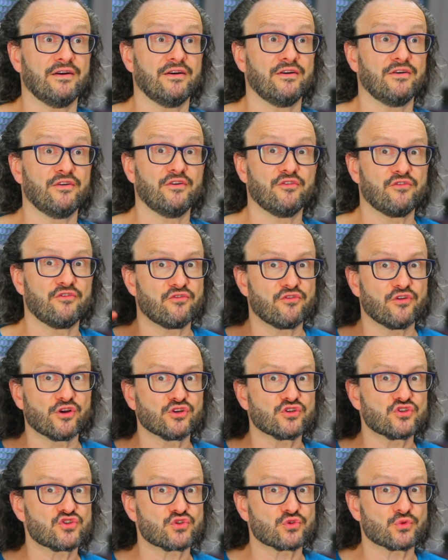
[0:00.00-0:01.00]

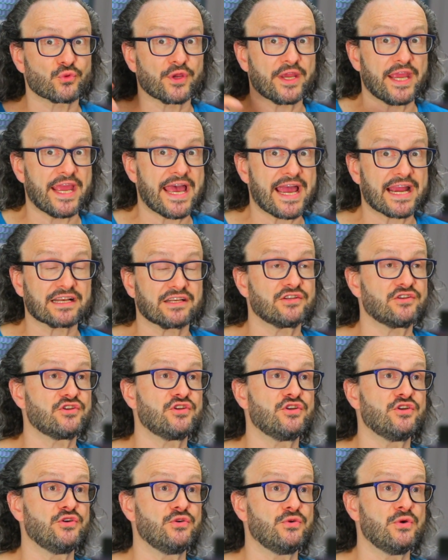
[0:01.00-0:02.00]
first react
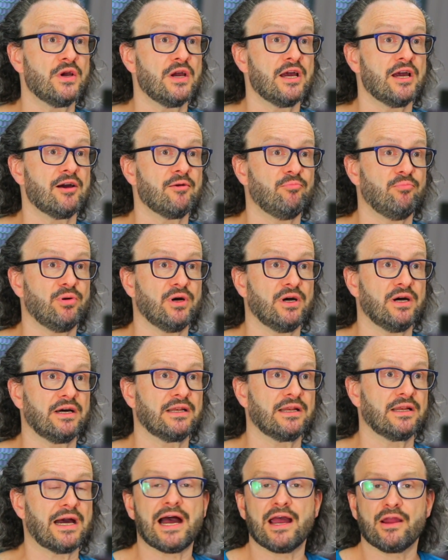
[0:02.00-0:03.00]
to, but
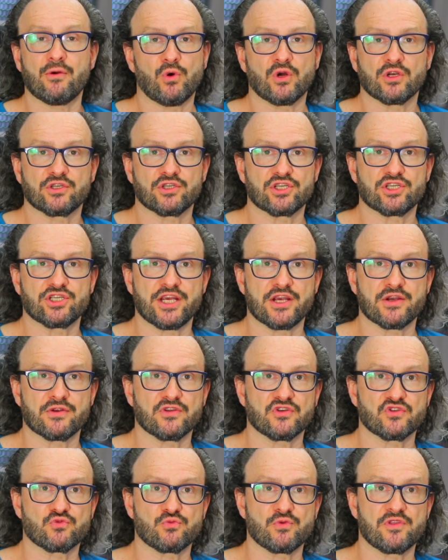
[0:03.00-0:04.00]
I want to share
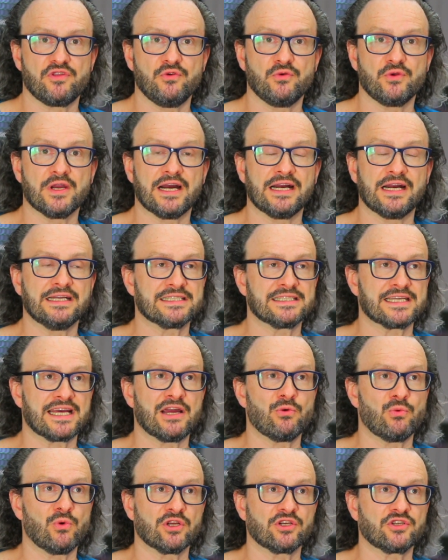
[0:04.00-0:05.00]
this with you guys.
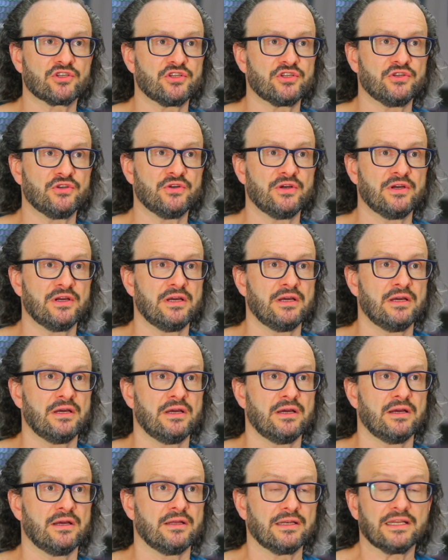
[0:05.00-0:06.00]

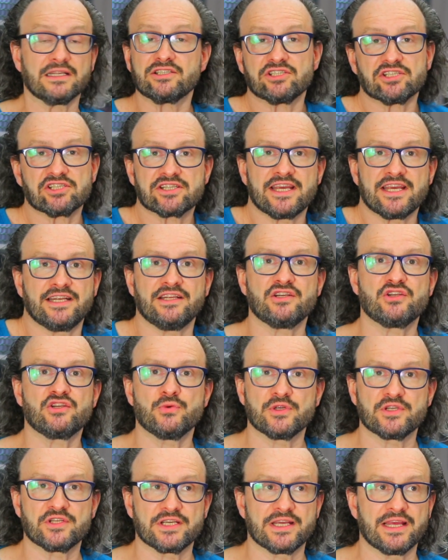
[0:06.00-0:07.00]
Let's just get into
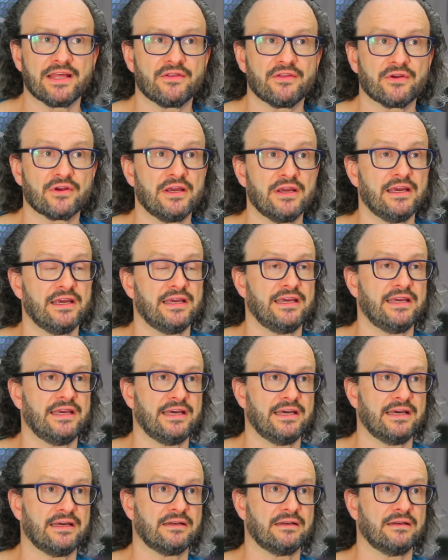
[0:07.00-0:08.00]
it together,
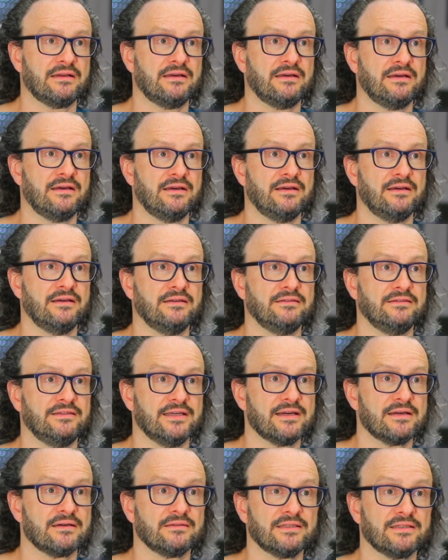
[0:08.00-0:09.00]
and
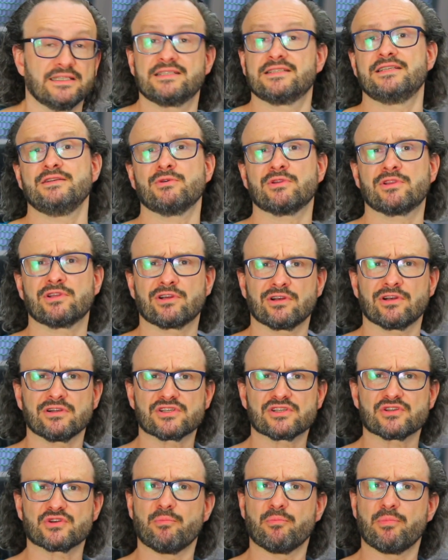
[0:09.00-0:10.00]
yeah, let's see what the girls
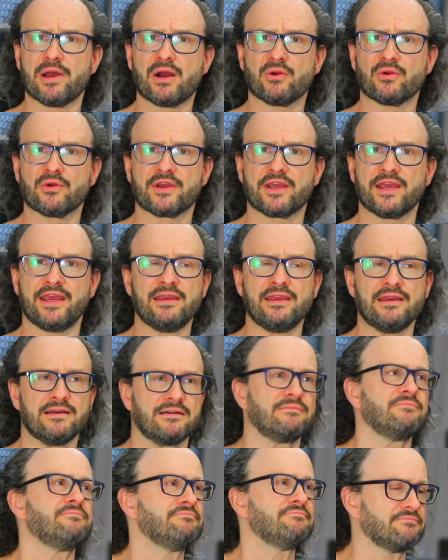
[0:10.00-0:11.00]
are about, okay?
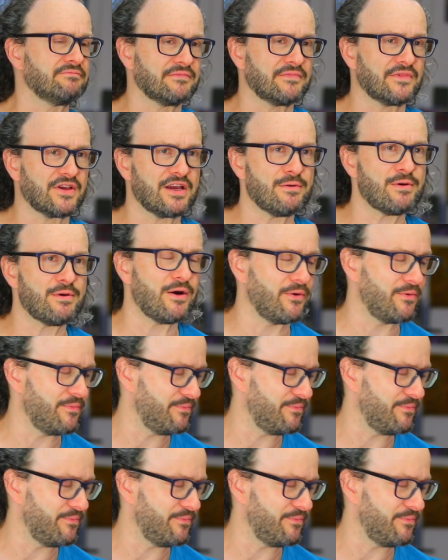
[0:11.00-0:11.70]
Come on.